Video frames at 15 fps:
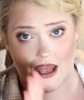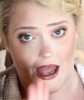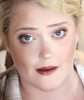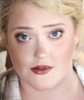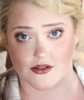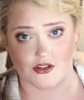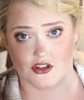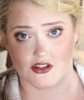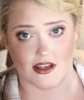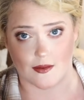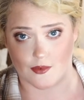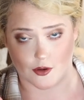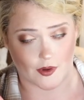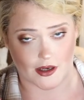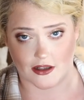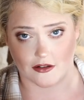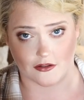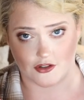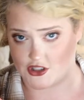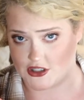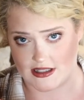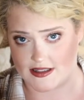absolutely just keep your regular
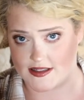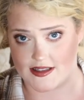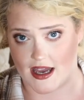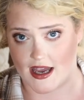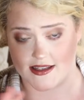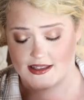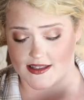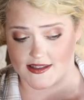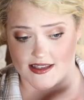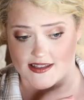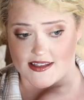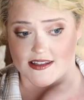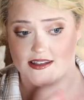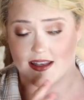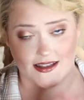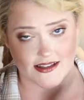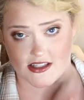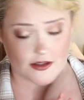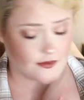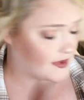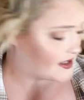Shein size, because this is, it's